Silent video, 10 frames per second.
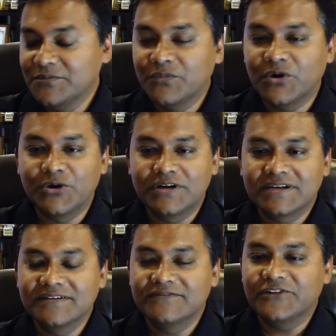
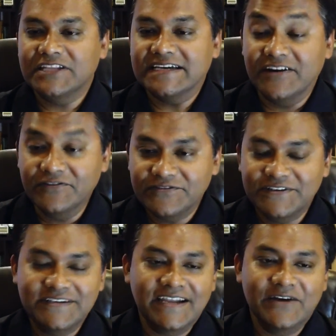more for the
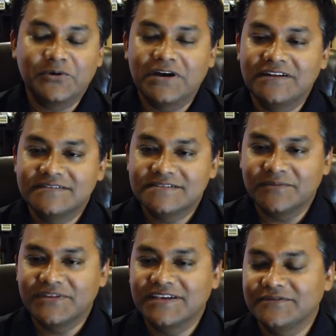comfort. I want
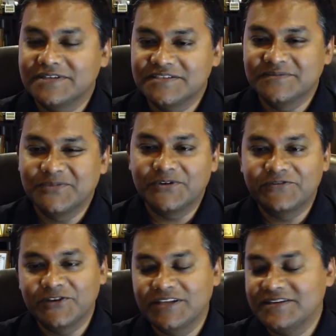something which is more
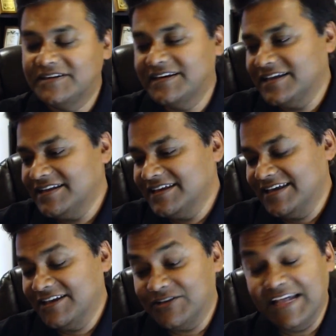for the terrain.
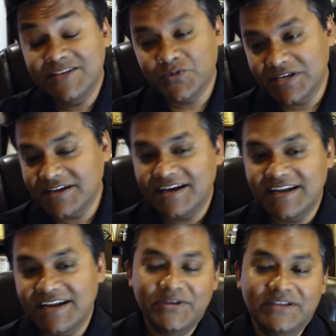So that's one
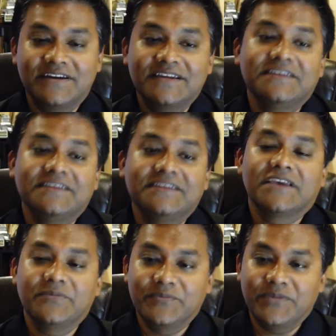car I've been very
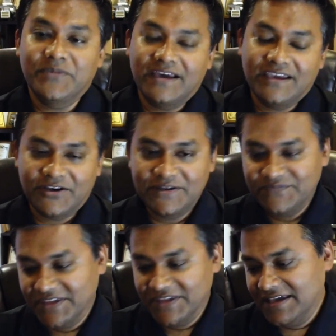eye
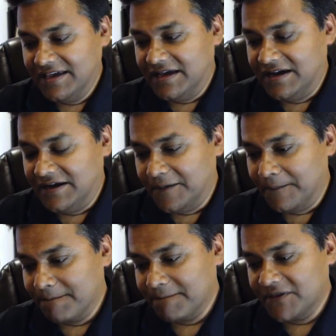on.
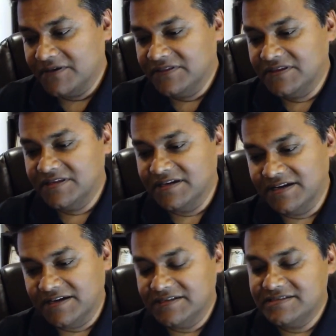Um,
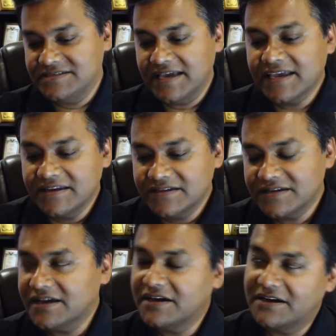the
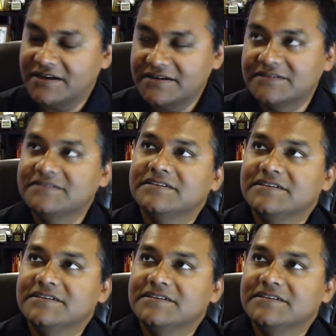second car,